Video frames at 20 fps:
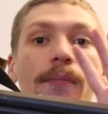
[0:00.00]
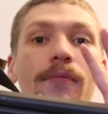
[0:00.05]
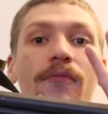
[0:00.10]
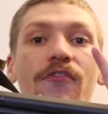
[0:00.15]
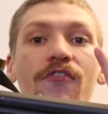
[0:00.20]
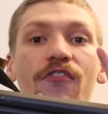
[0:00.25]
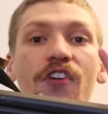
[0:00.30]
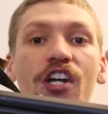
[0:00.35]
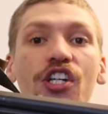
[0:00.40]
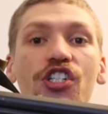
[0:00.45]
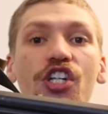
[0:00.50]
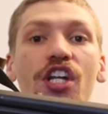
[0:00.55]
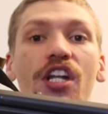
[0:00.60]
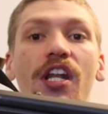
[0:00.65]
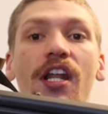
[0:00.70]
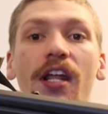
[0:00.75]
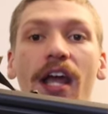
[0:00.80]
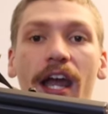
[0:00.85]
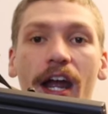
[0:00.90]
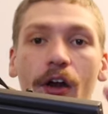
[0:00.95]

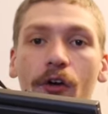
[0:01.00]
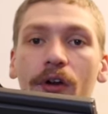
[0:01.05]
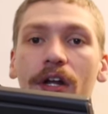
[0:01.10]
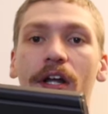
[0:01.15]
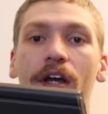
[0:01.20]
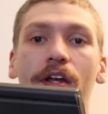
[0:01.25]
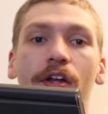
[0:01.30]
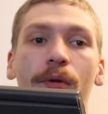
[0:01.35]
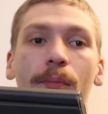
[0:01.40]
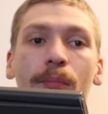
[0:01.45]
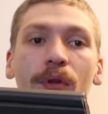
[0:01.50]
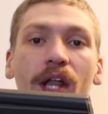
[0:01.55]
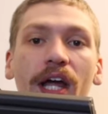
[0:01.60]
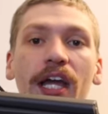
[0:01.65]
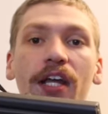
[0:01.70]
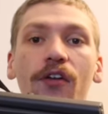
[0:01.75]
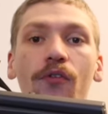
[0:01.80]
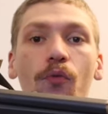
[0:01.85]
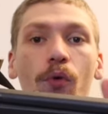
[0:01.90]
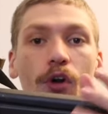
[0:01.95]
vision area, your
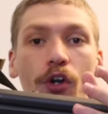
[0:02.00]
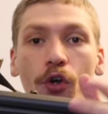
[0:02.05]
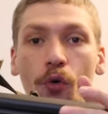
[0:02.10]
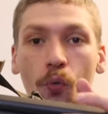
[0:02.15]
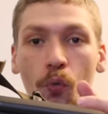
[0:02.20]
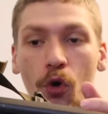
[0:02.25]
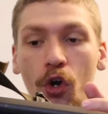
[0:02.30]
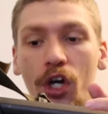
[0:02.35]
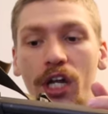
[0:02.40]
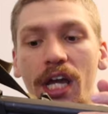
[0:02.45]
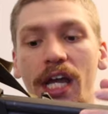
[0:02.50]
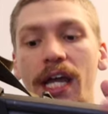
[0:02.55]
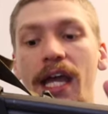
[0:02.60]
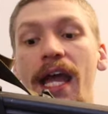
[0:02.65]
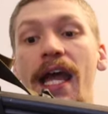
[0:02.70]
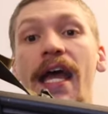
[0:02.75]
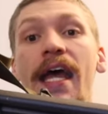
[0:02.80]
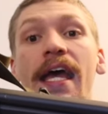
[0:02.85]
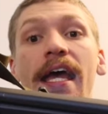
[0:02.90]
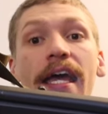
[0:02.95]
plane of where you're working,
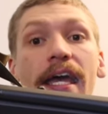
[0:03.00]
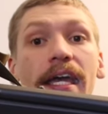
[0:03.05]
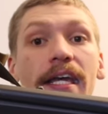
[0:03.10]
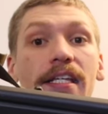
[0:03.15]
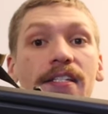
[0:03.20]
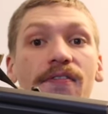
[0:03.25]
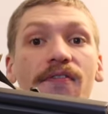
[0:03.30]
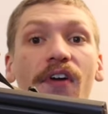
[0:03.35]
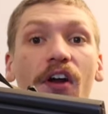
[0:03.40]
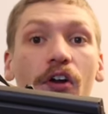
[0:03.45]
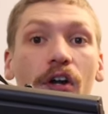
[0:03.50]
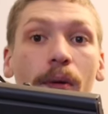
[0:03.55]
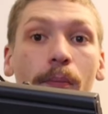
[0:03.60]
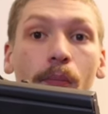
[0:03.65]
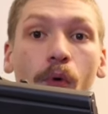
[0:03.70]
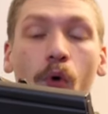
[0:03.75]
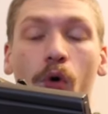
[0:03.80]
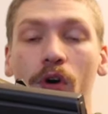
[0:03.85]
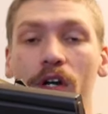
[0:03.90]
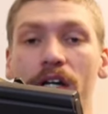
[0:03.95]
is very
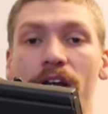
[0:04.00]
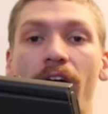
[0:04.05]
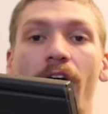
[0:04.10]
important.